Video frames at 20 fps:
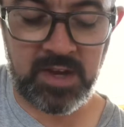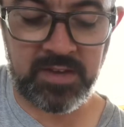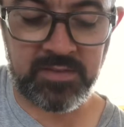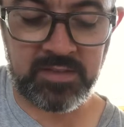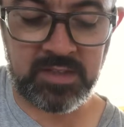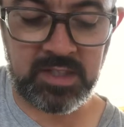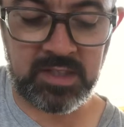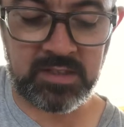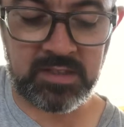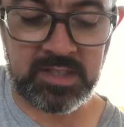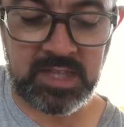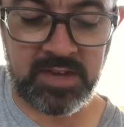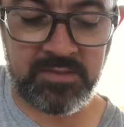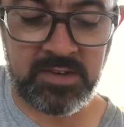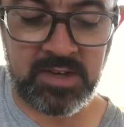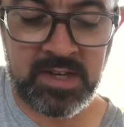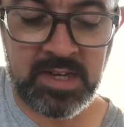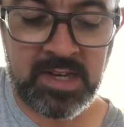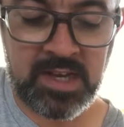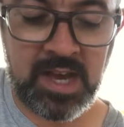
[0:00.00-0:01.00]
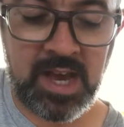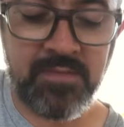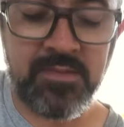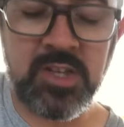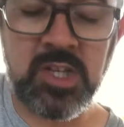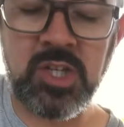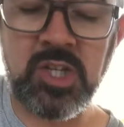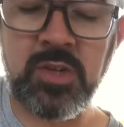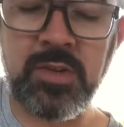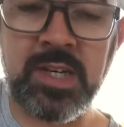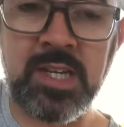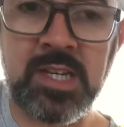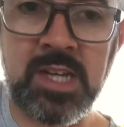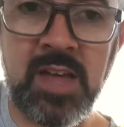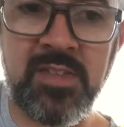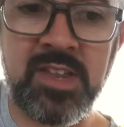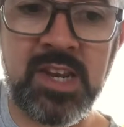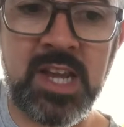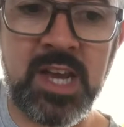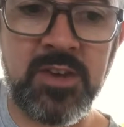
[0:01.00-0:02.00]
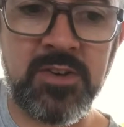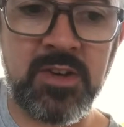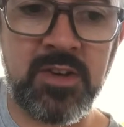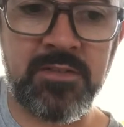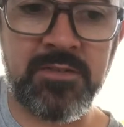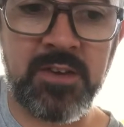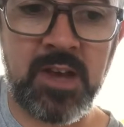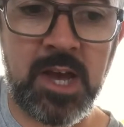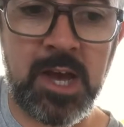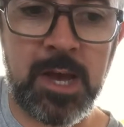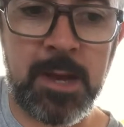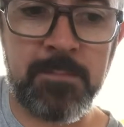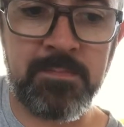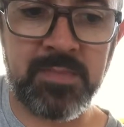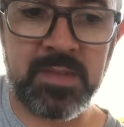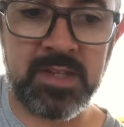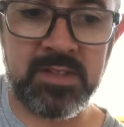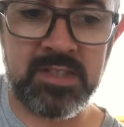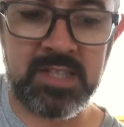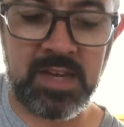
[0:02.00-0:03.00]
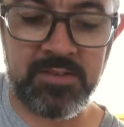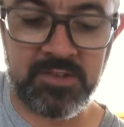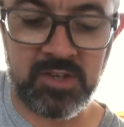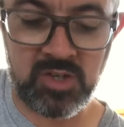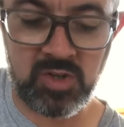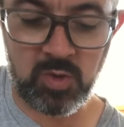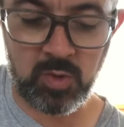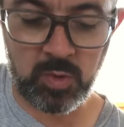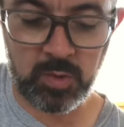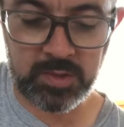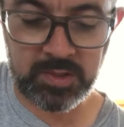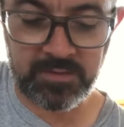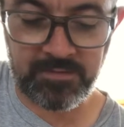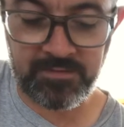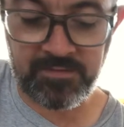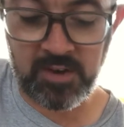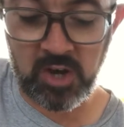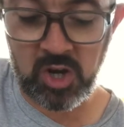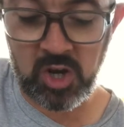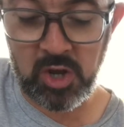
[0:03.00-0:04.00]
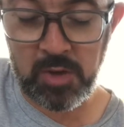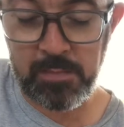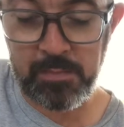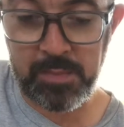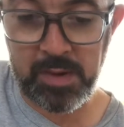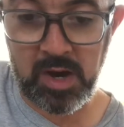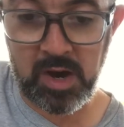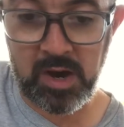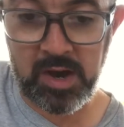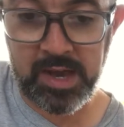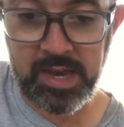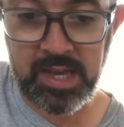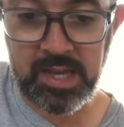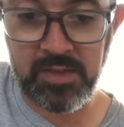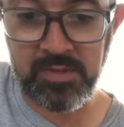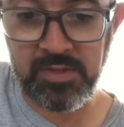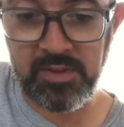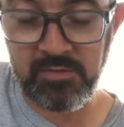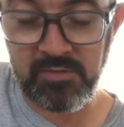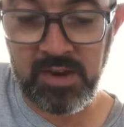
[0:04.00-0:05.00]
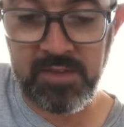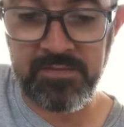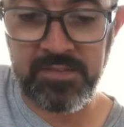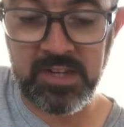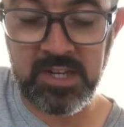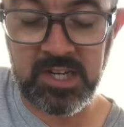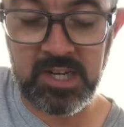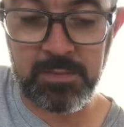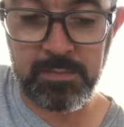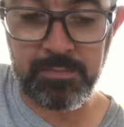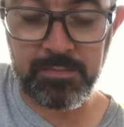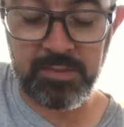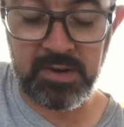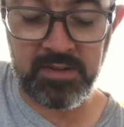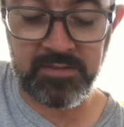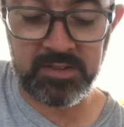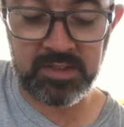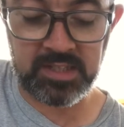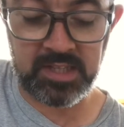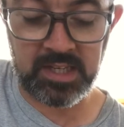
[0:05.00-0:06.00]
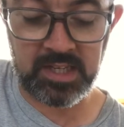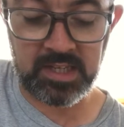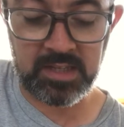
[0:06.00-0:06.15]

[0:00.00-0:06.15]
6, 7, and then you're doing another load of 7 noughts followed by the riff that you did previously.